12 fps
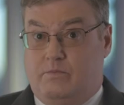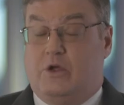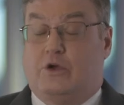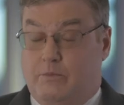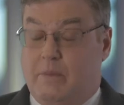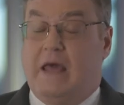
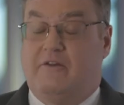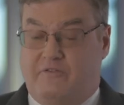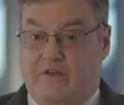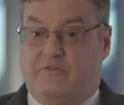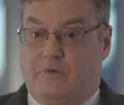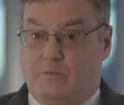that could
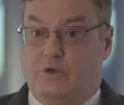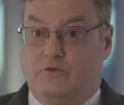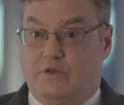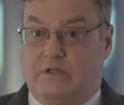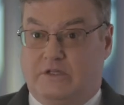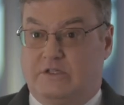benefit from
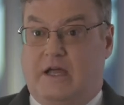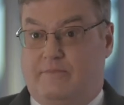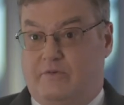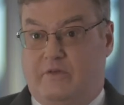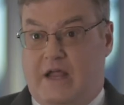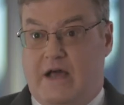using this type
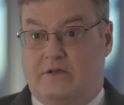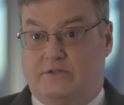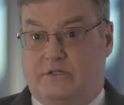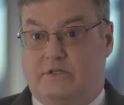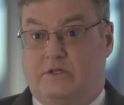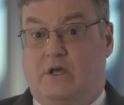of
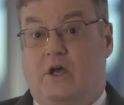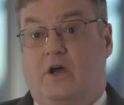analysis.